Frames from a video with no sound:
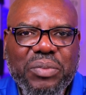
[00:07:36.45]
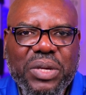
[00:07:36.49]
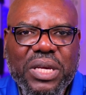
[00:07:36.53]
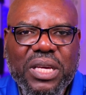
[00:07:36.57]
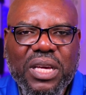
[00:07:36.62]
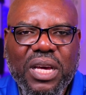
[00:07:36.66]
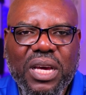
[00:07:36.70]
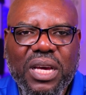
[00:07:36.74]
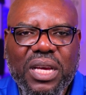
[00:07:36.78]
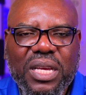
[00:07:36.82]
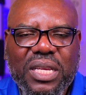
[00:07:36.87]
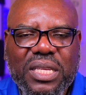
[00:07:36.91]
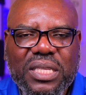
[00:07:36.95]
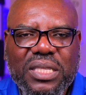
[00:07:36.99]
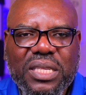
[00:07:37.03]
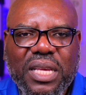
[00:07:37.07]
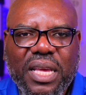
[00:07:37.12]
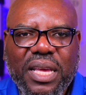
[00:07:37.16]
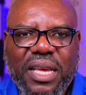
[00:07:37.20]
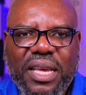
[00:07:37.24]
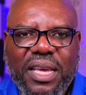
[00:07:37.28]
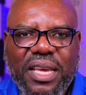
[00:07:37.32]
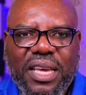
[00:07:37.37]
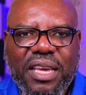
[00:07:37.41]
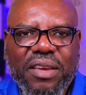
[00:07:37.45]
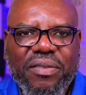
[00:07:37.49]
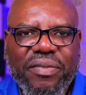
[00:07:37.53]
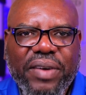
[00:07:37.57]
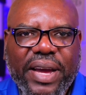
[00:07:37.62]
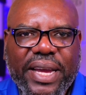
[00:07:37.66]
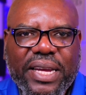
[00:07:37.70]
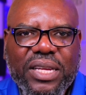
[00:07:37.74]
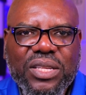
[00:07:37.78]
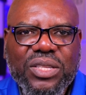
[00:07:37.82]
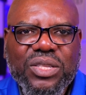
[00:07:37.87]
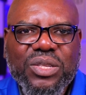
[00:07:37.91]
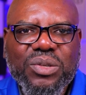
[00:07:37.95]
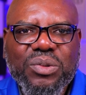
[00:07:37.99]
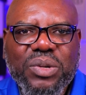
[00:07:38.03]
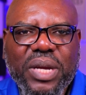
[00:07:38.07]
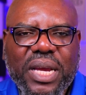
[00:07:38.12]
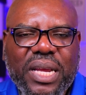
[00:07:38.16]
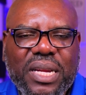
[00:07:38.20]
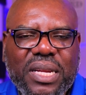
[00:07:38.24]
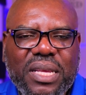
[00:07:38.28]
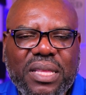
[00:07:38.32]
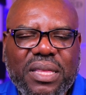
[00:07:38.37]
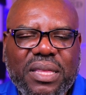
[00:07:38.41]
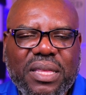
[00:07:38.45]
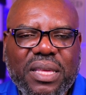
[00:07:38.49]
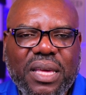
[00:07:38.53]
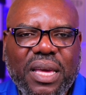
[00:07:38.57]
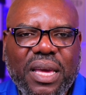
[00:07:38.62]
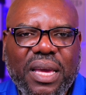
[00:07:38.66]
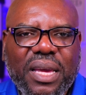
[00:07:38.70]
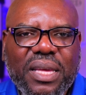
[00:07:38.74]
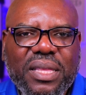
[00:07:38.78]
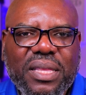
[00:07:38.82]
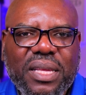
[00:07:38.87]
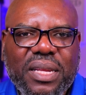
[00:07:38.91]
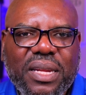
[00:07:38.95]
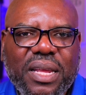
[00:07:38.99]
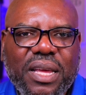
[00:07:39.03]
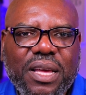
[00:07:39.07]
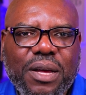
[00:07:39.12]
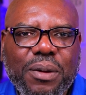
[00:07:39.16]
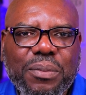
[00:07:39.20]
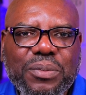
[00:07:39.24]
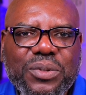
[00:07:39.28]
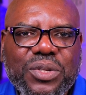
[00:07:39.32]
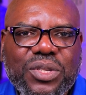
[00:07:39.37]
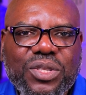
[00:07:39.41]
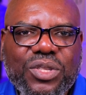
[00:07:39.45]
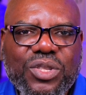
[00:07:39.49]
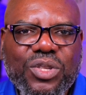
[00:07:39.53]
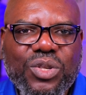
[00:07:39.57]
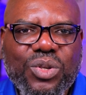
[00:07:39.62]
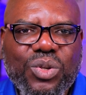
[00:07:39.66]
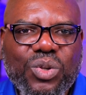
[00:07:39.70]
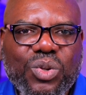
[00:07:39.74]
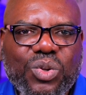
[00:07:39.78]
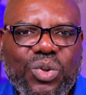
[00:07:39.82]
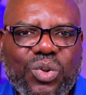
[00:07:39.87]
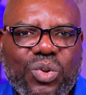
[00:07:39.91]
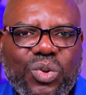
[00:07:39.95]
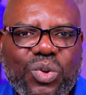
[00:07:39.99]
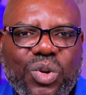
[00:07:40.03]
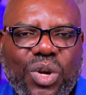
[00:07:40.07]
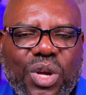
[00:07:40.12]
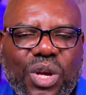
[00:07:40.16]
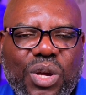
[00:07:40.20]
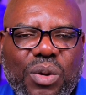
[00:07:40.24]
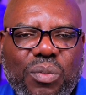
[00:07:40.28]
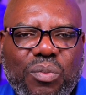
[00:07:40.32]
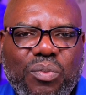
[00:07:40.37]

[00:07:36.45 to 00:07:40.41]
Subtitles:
Because if I can do anything that helps to